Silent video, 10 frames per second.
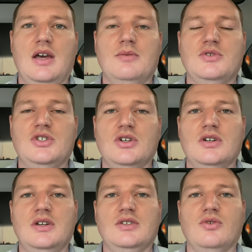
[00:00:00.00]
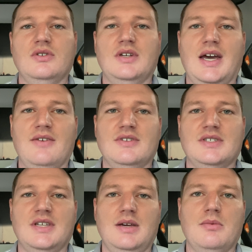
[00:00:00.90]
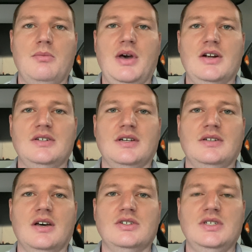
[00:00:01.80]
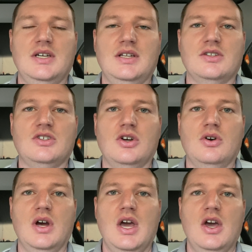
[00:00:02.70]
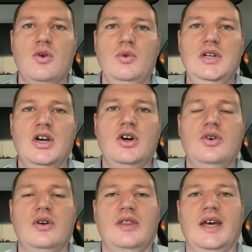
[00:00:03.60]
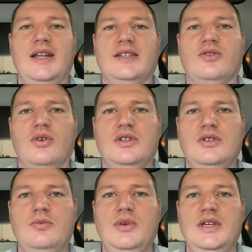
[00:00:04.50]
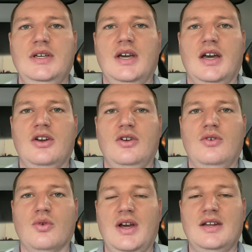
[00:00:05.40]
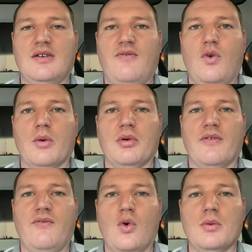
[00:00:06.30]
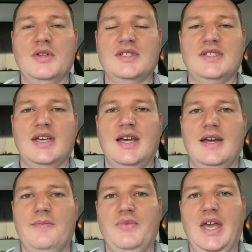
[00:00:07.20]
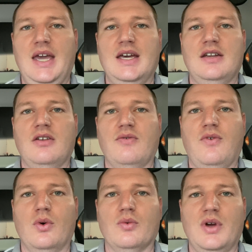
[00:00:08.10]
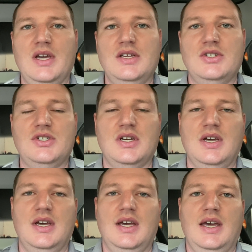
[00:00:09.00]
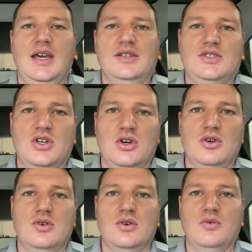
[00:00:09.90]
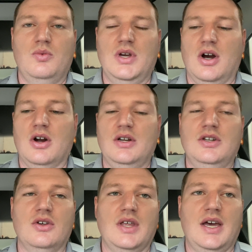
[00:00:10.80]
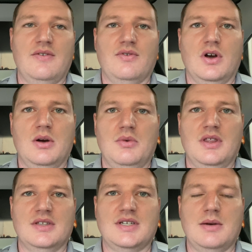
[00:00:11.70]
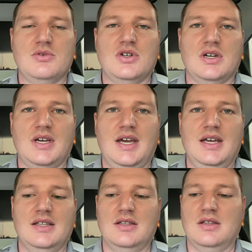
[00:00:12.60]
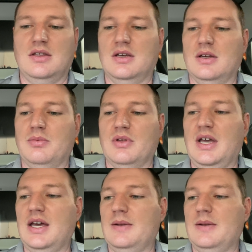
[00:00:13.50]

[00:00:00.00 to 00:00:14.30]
am sure is going to have the same battery technology in it. So we know that it's going to be great for performance and for range. So we already know that from the Cybertruck and the Plaid.